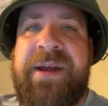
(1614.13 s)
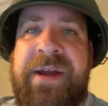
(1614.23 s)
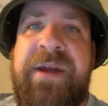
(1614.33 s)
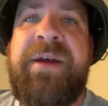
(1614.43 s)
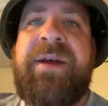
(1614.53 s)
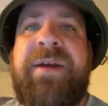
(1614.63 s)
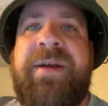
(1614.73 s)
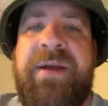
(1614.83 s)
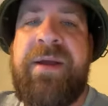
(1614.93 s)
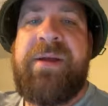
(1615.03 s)

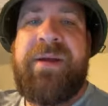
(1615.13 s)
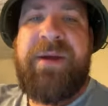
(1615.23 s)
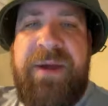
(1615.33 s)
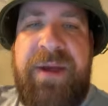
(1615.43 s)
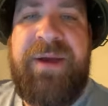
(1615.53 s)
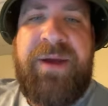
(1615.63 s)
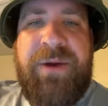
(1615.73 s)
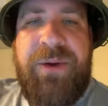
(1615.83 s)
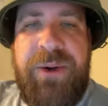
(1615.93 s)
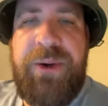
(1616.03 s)

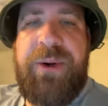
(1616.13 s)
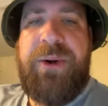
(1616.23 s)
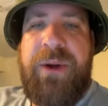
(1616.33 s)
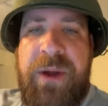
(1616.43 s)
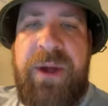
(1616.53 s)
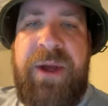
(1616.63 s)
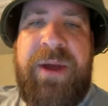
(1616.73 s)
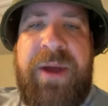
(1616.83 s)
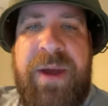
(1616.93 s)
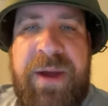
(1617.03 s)

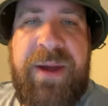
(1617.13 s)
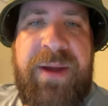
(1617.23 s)
(no one is talking)